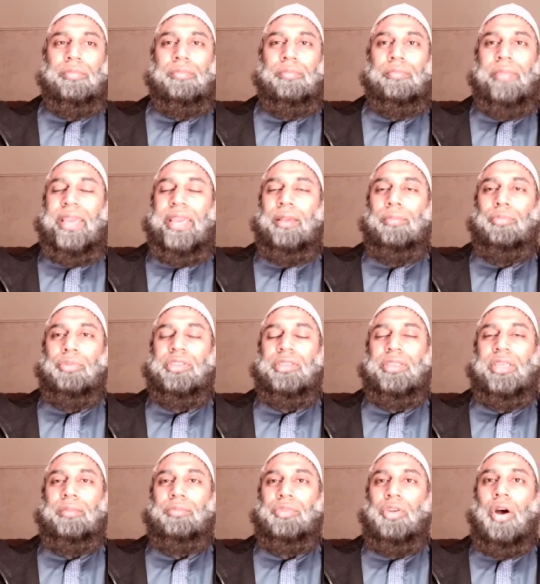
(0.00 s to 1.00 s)
make
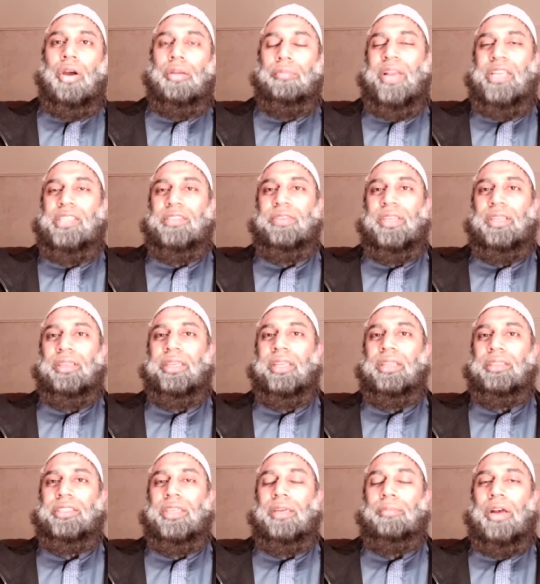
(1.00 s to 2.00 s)
Muslims en masse feel
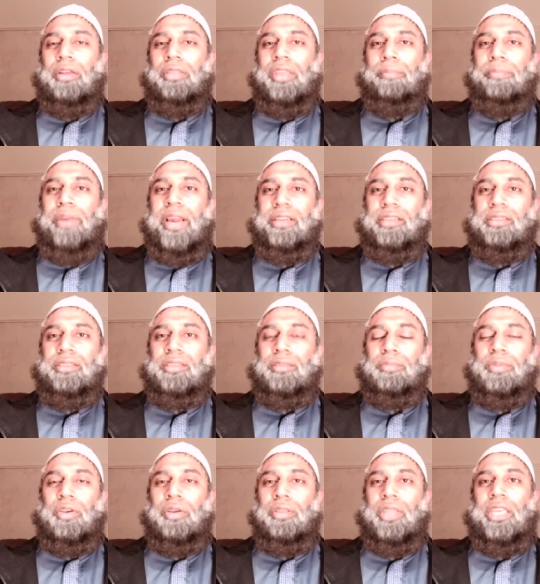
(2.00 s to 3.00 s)
guilty about their
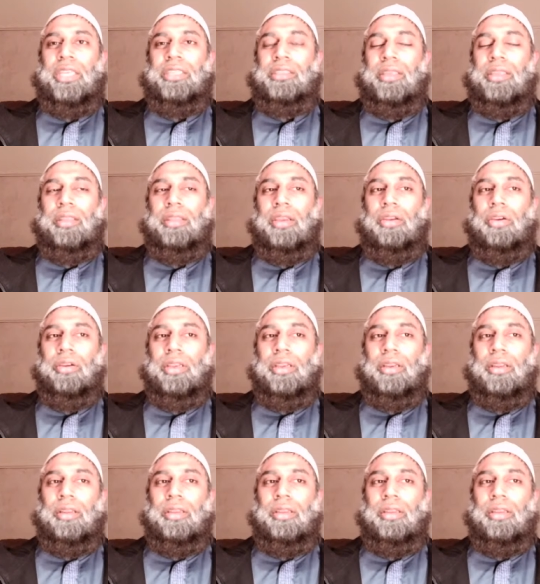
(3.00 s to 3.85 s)
practices because they're not